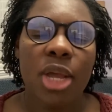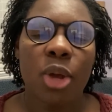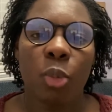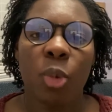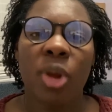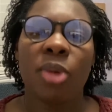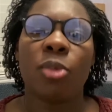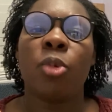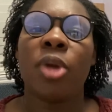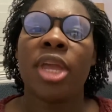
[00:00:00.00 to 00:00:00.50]

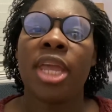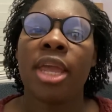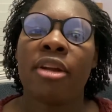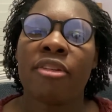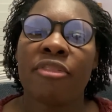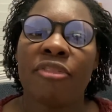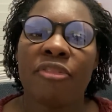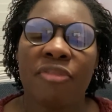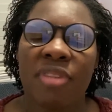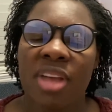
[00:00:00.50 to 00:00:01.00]
when we
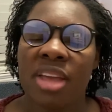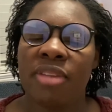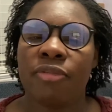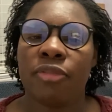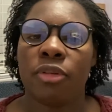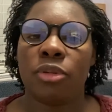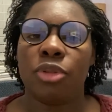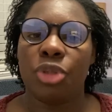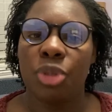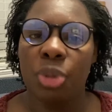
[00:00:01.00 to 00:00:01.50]
are
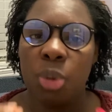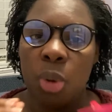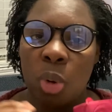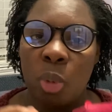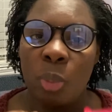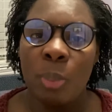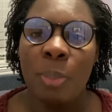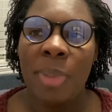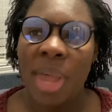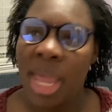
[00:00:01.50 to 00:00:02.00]
faithful to
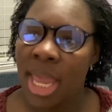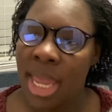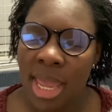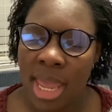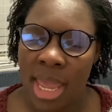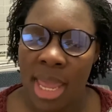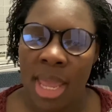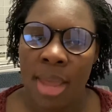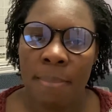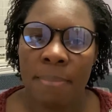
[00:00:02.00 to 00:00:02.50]
obey
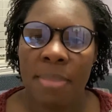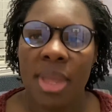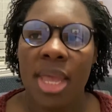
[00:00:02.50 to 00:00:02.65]
him,